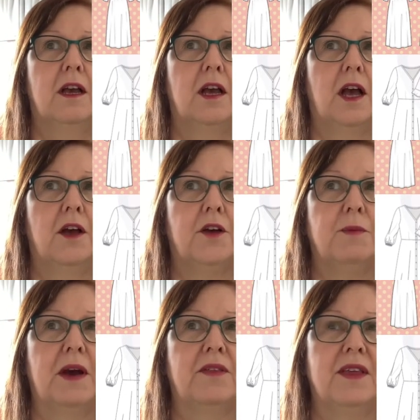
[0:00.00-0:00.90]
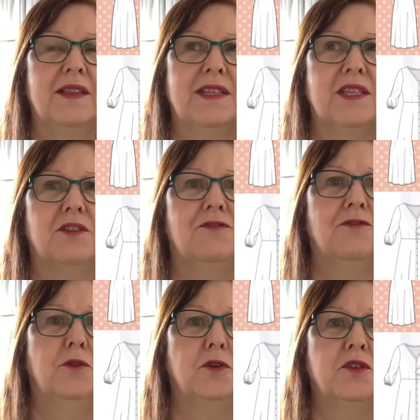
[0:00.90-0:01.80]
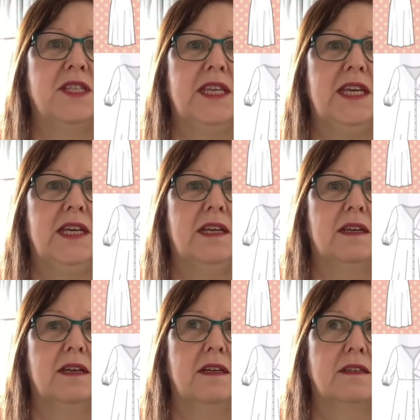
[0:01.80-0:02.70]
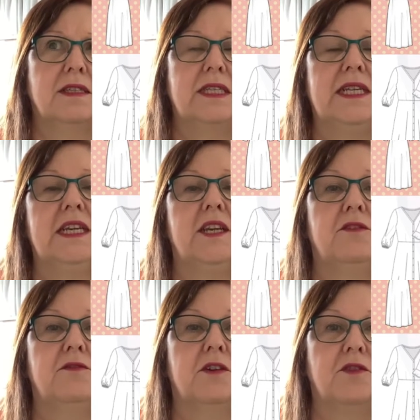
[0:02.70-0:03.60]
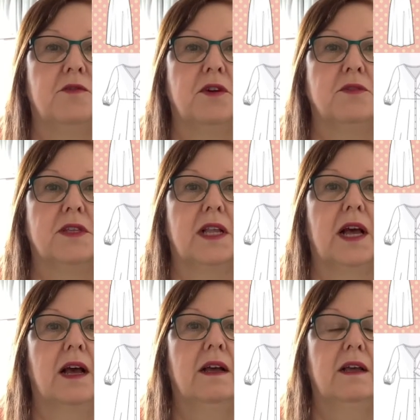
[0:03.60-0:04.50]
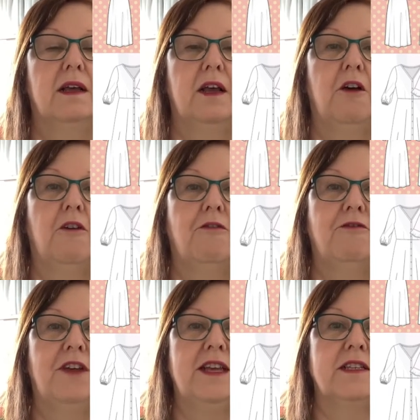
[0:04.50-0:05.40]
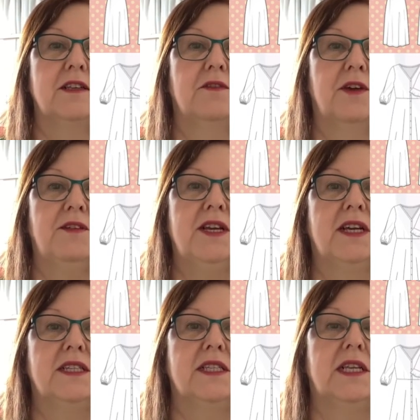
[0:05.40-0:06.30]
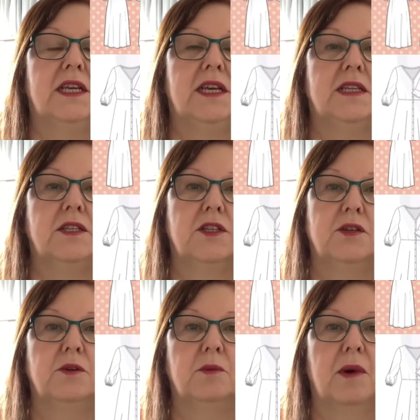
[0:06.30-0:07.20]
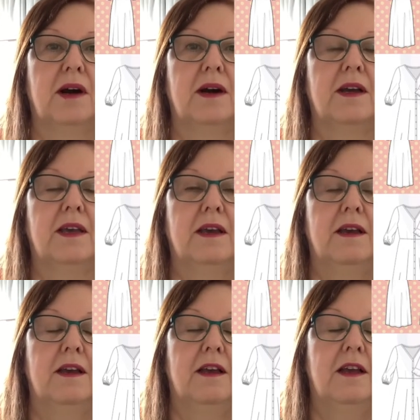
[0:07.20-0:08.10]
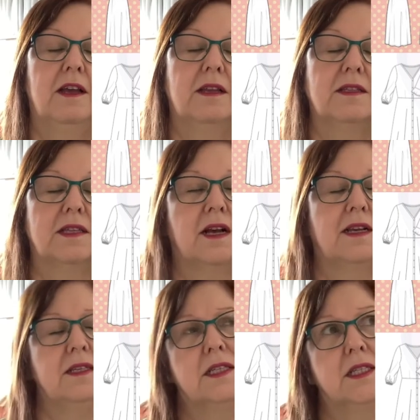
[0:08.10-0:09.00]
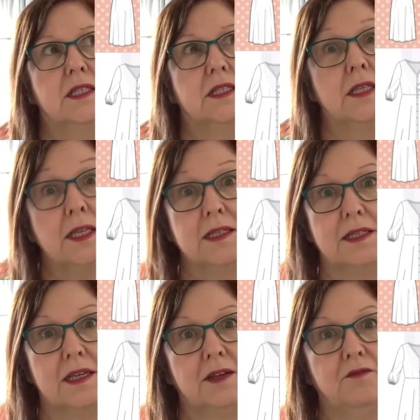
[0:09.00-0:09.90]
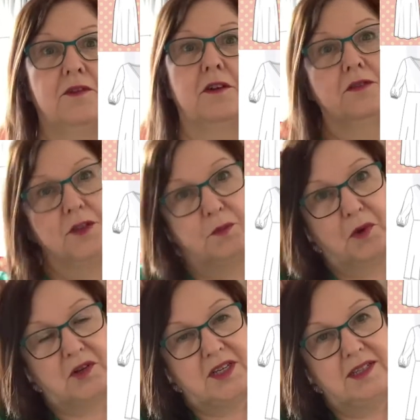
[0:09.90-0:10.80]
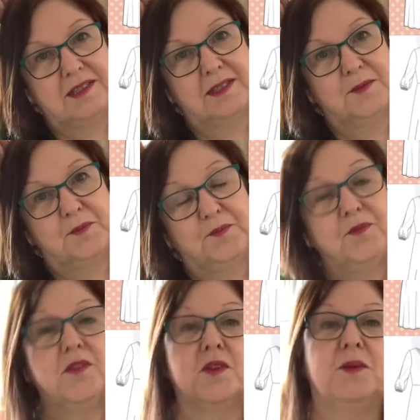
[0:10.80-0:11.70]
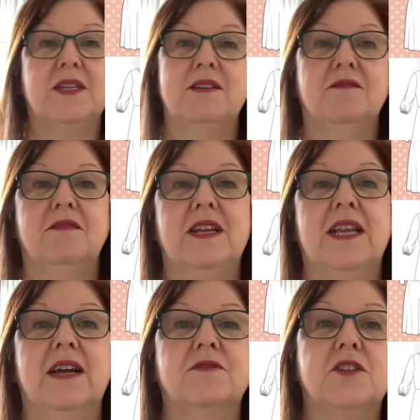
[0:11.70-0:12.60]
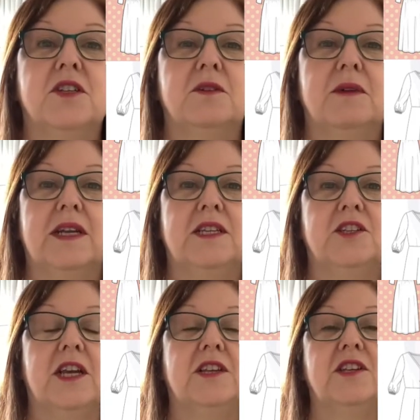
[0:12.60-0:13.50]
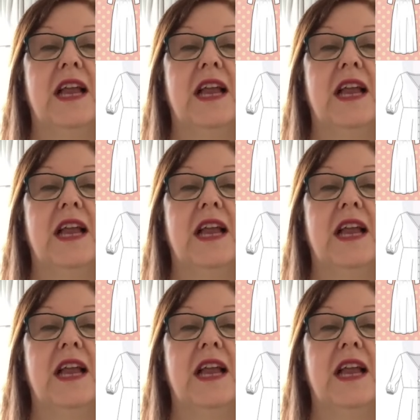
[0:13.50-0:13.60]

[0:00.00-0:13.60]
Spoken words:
I think this is a 14 sleeve of the Rose Claire, fit very nicely into my size 16 Florence bodice. So I didn't really have to do any changing.